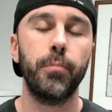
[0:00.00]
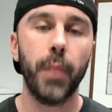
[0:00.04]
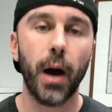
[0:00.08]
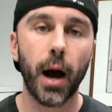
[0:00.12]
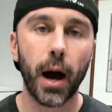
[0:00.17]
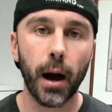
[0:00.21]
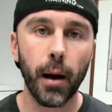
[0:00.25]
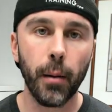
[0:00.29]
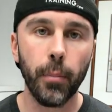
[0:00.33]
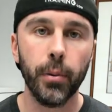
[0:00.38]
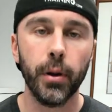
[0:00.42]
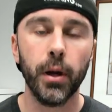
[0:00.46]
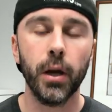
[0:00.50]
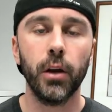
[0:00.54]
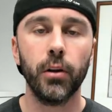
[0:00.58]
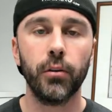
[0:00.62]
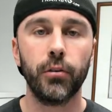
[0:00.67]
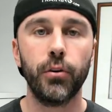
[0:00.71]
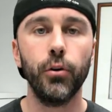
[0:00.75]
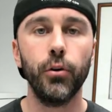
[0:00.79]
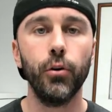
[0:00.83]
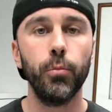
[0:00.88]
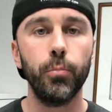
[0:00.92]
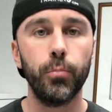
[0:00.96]
up
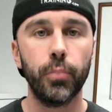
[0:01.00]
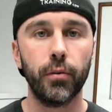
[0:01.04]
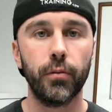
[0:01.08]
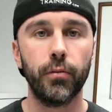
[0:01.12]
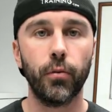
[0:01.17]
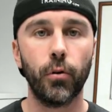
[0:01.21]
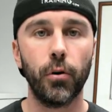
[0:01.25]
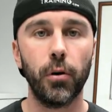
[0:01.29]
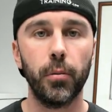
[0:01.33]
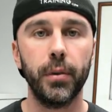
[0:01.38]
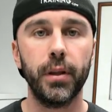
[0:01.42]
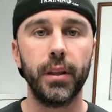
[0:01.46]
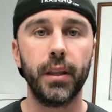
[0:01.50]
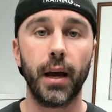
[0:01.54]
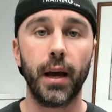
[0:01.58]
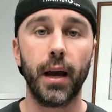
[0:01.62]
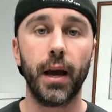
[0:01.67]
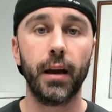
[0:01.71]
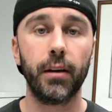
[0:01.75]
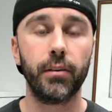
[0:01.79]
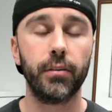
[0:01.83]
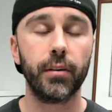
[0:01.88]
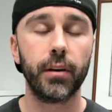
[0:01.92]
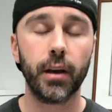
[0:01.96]
to performing the
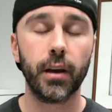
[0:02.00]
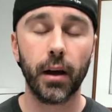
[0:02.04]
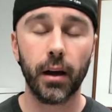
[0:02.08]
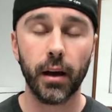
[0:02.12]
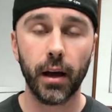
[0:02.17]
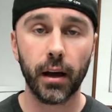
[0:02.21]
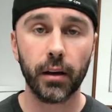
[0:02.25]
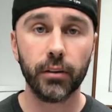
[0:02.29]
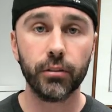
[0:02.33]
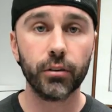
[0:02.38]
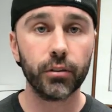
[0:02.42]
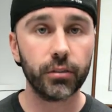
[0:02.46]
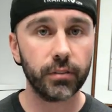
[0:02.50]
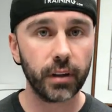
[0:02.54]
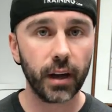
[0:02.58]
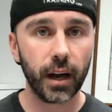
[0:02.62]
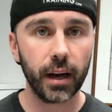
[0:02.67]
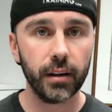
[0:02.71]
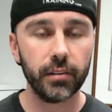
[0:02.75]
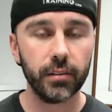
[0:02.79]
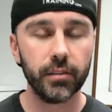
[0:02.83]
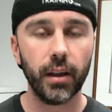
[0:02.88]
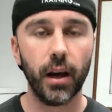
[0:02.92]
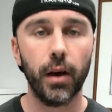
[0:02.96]

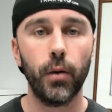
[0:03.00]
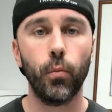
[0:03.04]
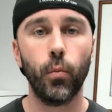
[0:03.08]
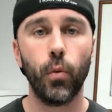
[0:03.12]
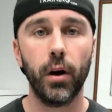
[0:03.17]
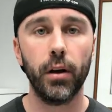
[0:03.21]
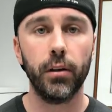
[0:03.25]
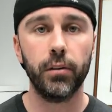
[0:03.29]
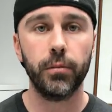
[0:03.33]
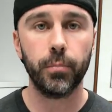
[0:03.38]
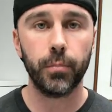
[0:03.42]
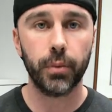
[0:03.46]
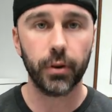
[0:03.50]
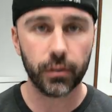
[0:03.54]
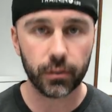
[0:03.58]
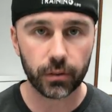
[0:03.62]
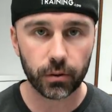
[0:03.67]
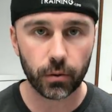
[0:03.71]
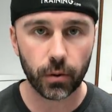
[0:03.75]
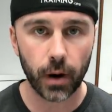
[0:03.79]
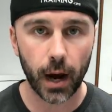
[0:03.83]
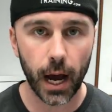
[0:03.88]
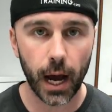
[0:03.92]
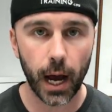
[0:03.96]
exercise that was
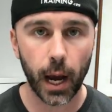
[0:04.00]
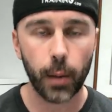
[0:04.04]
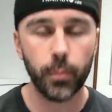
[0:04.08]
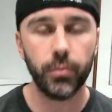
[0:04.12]
prescribed.